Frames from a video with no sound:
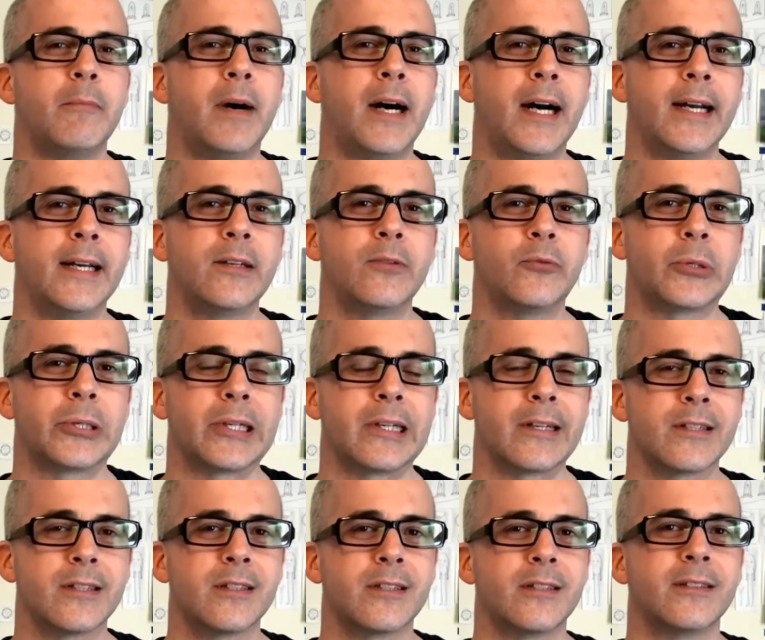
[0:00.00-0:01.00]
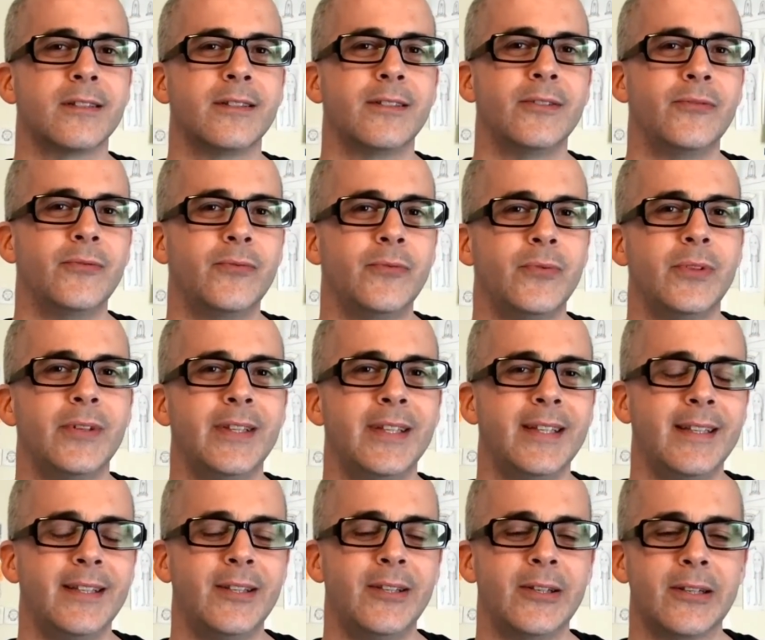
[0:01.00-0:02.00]
mind works,
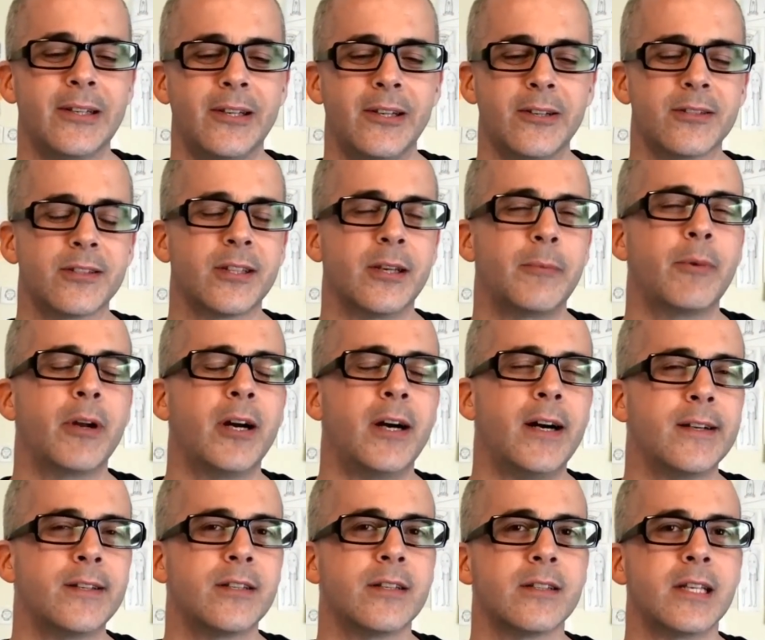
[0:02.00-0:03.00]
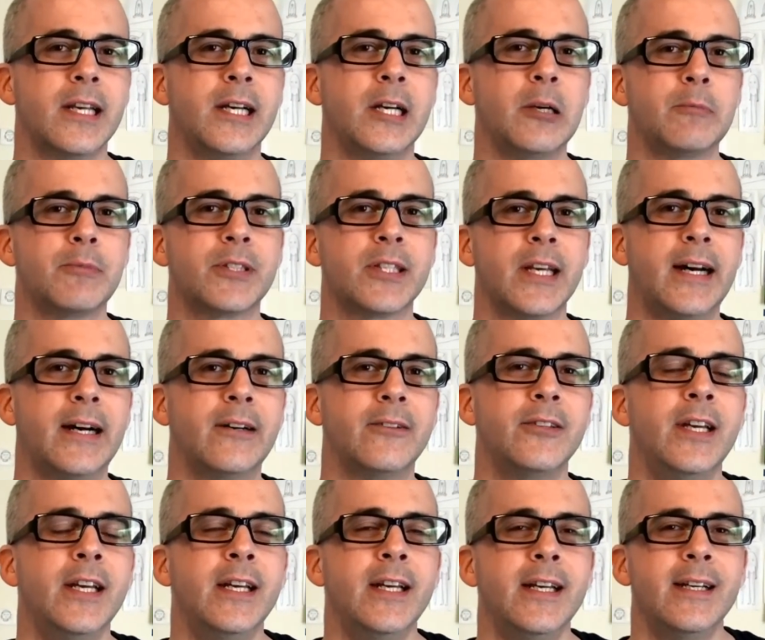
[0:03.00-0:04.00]
your subconscious helps
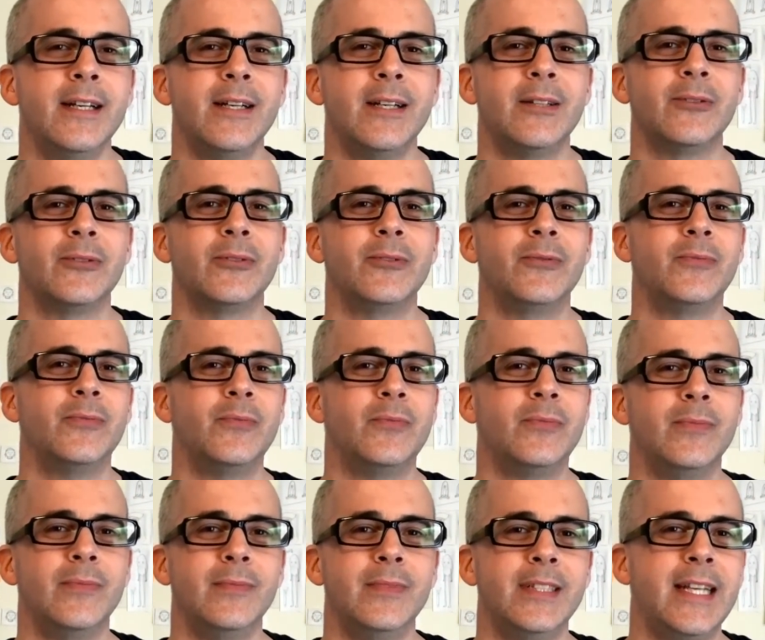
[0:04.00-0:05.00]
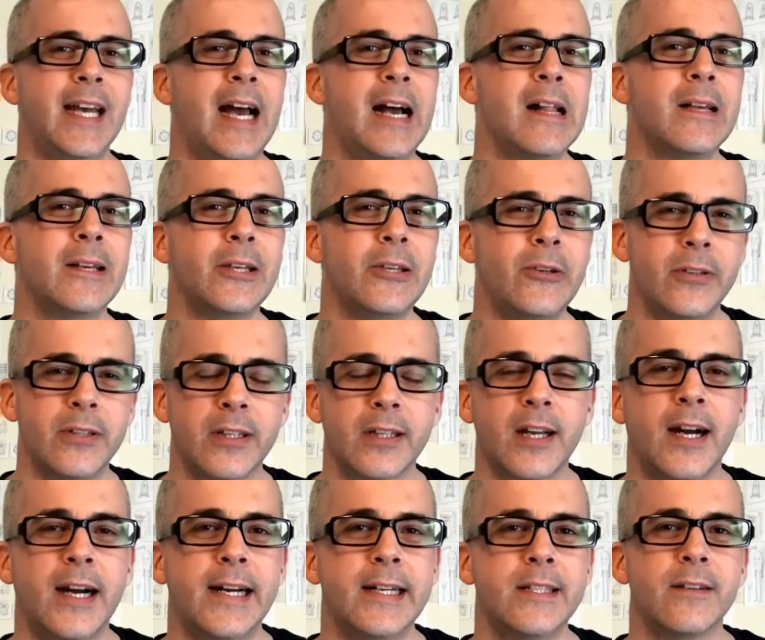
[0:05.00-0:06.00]
out telling you the
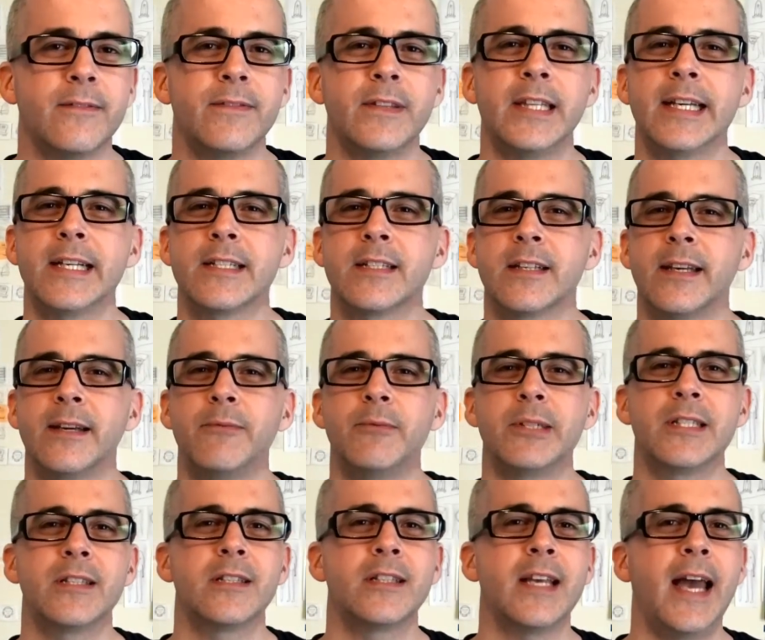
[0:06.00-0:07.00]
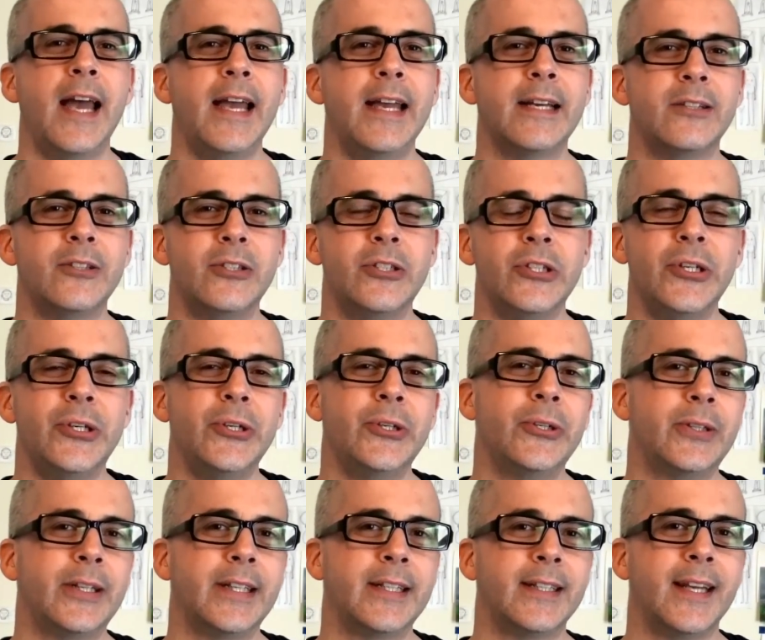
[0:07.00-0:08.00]
kinds of things they would say and
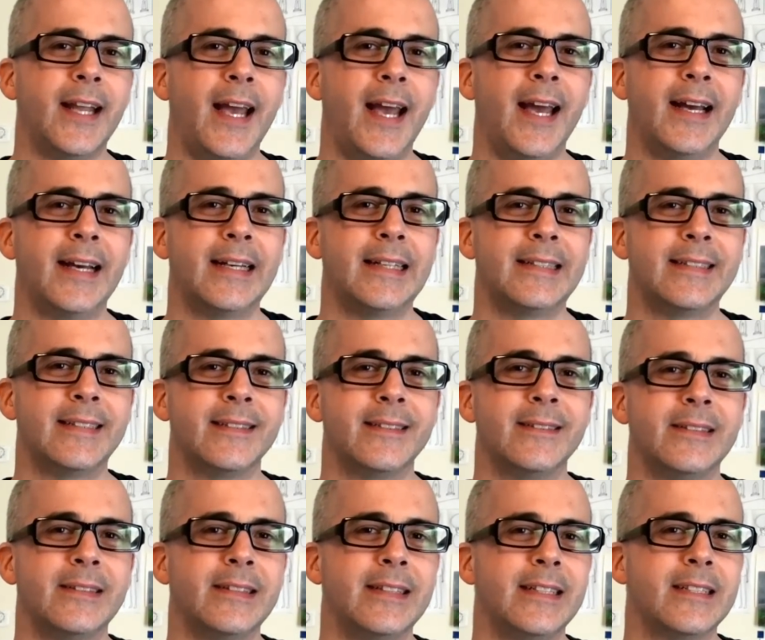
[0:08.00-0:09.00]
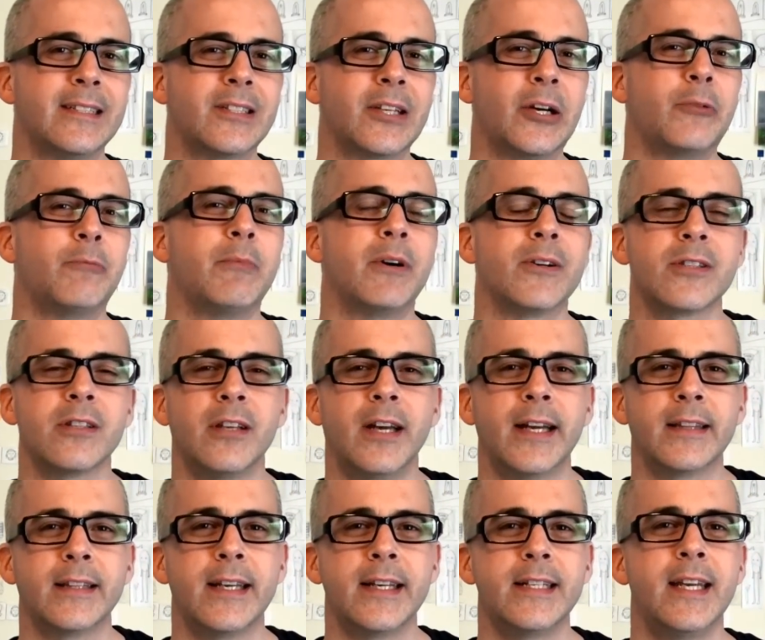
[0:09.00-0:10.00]
do, and it's almost
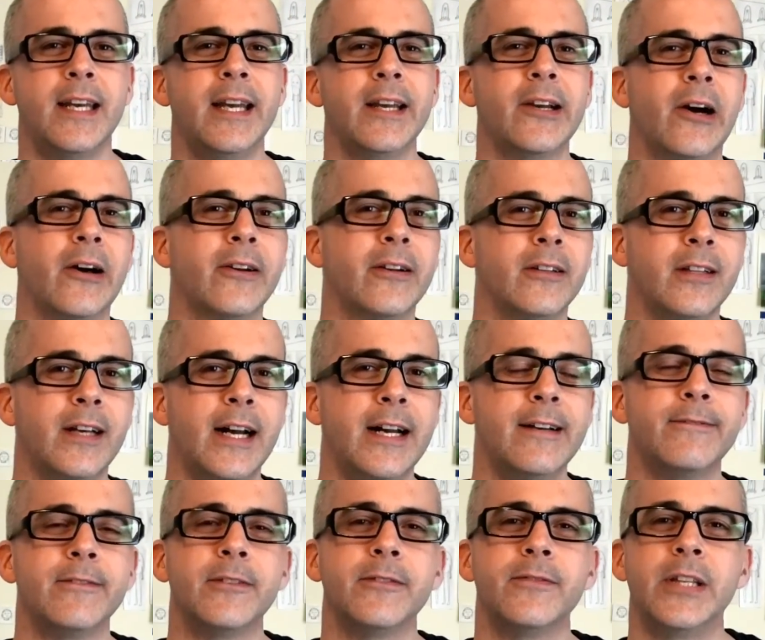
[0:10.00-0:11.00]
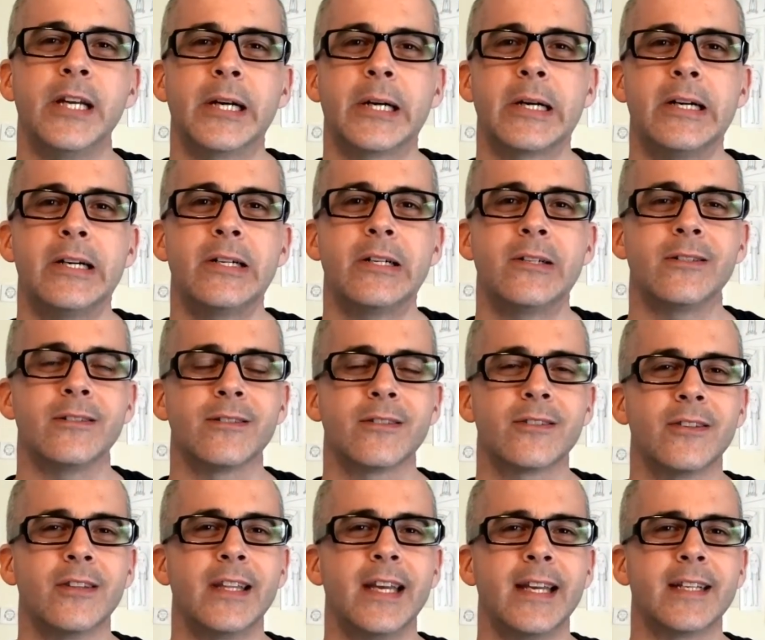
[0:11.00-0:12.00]
like they take on a life of their own,
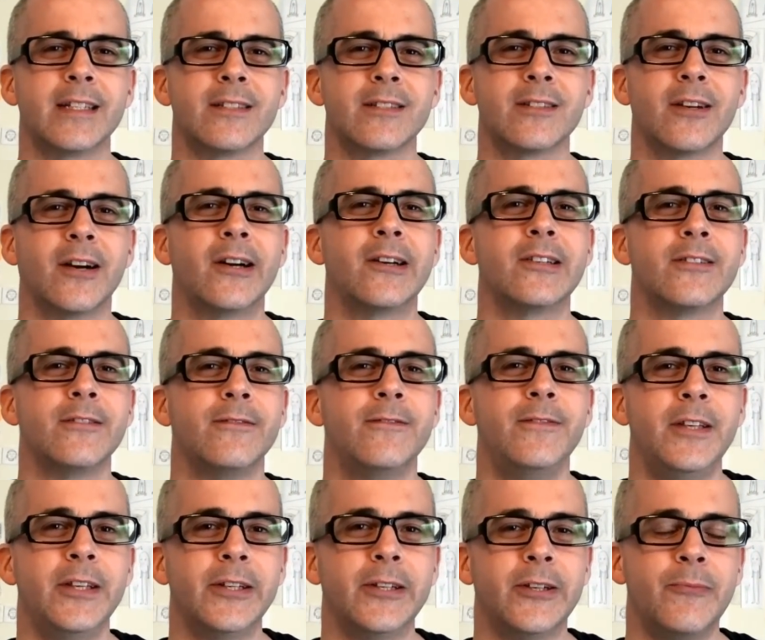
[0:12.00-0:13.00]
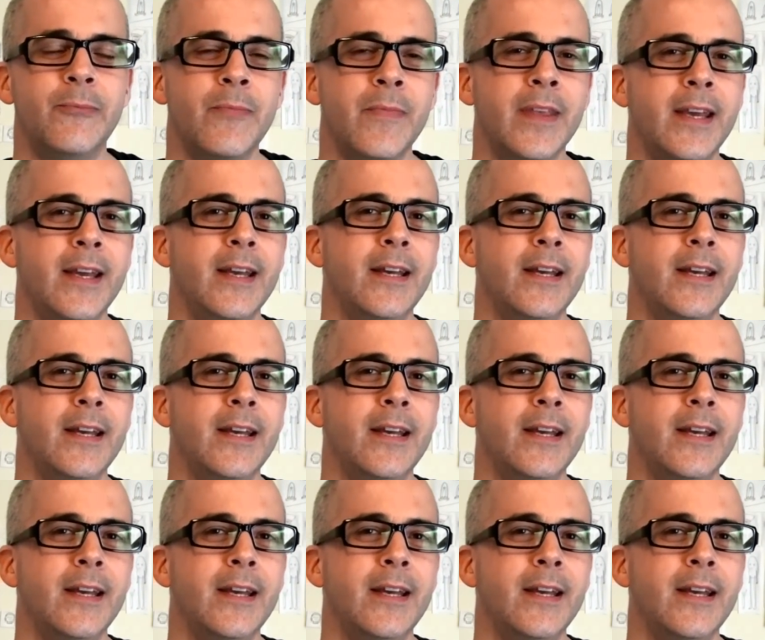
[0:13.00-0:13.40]
so they can start to feel